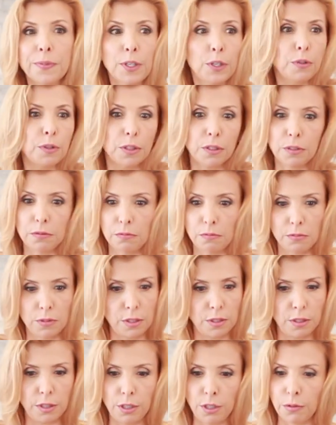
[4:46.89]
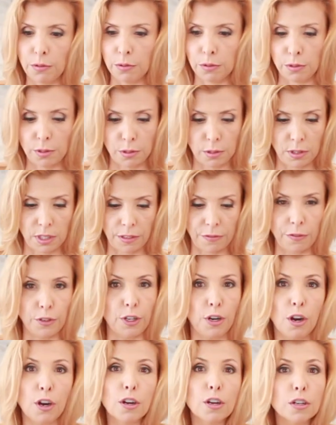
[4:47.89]
You could use
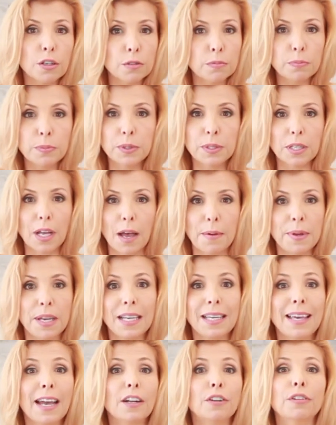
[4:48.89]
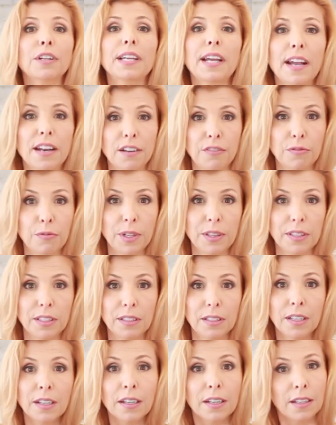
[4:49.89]
different herbs. I mean, get creative with
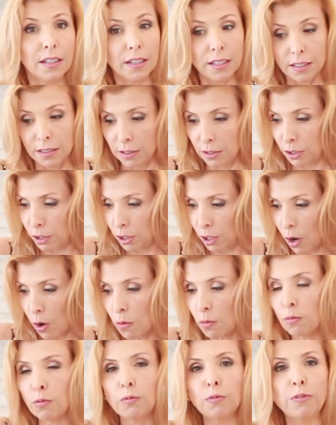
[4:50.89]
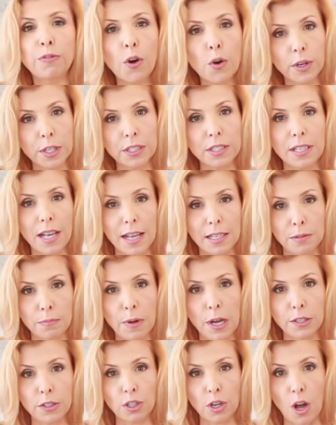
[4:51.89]
it. Don't focus as
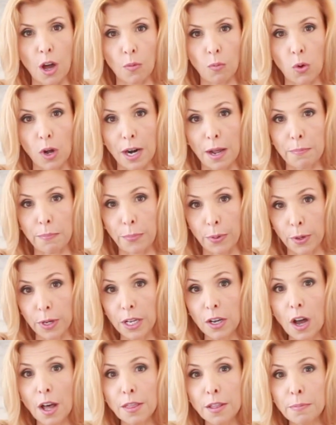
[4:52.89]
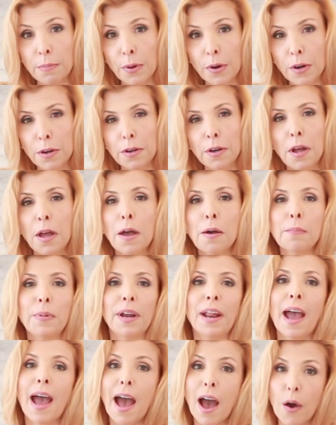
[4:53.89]
much on what I'm putting on the bird,
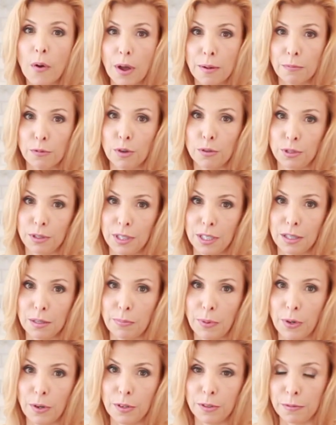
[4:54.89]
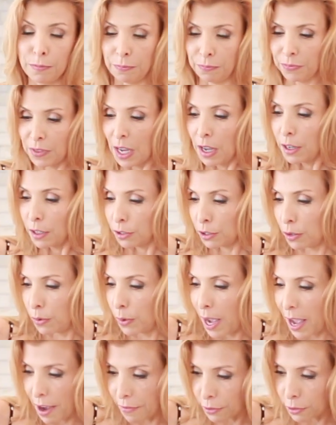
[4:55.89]
but how I'm roasting the bird.
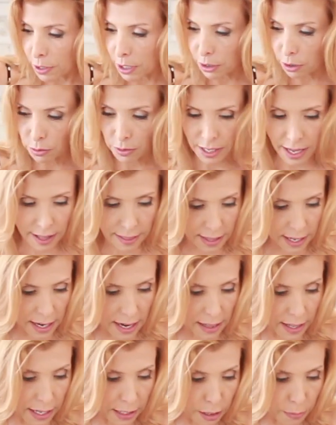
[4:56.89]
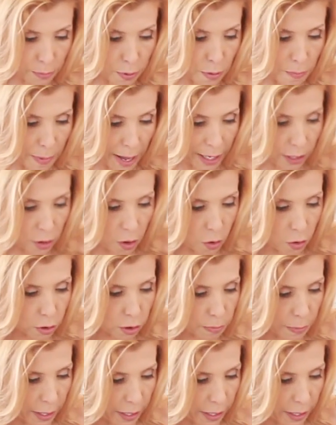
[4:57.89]
So after I do that, then I like to put my cold